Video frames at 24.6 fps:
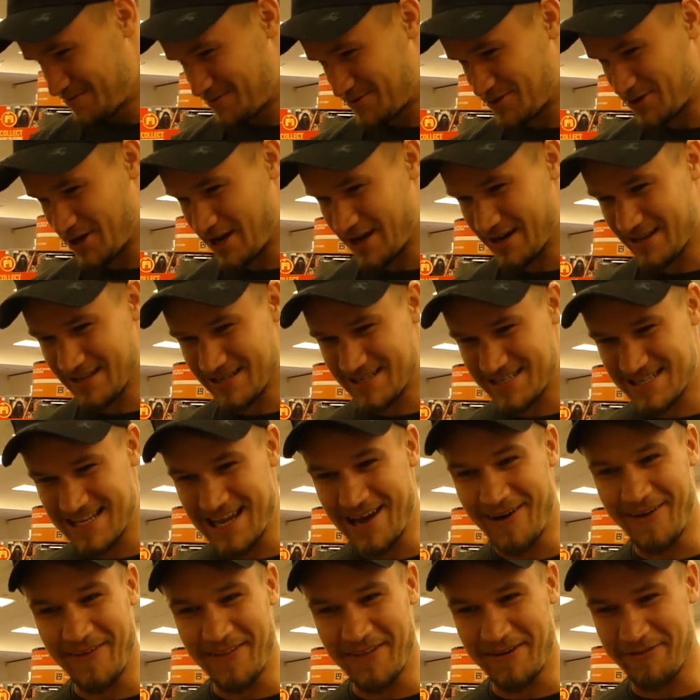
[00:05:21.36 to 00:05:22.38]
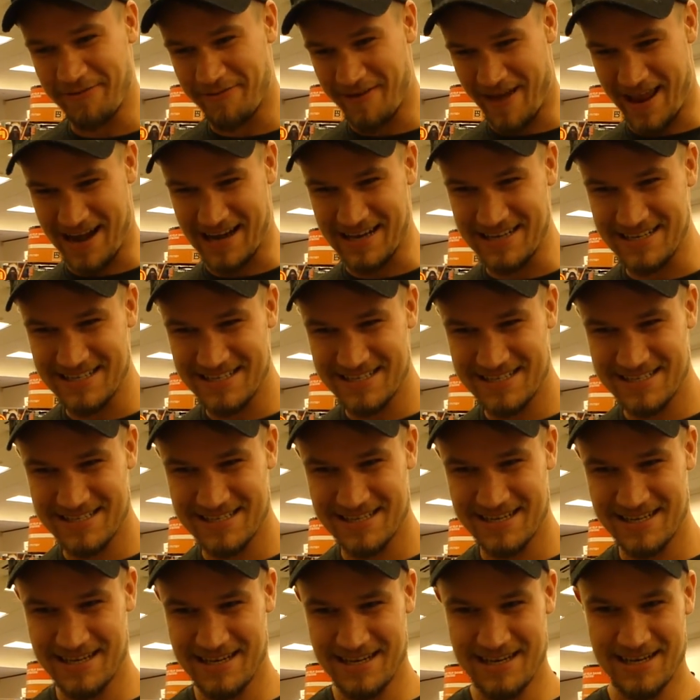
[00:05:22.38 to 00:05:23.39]
trying to sit on the fence.
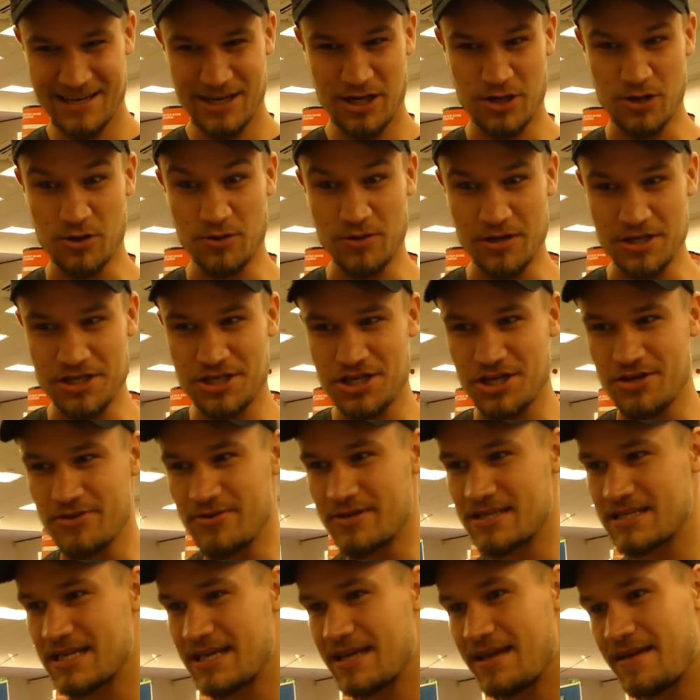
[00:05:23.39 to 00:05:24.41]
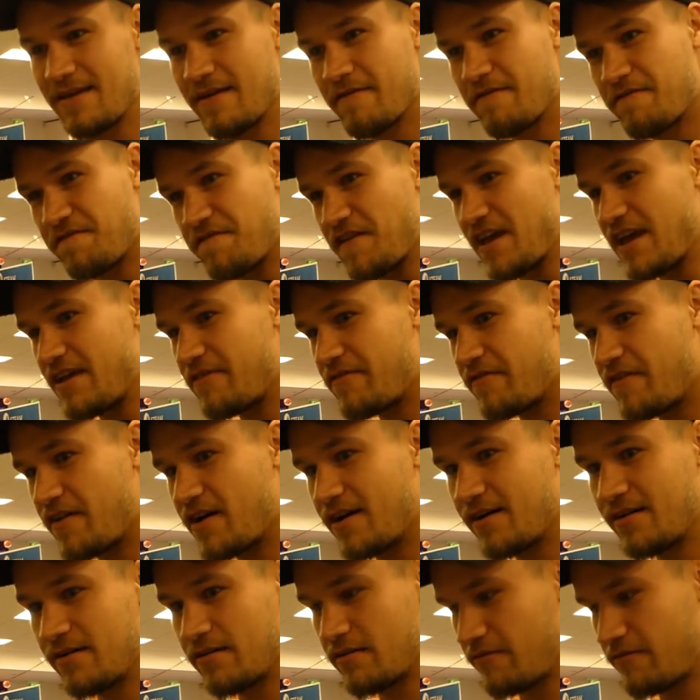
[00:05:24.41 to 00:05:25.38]
Call of Duty, FIFA,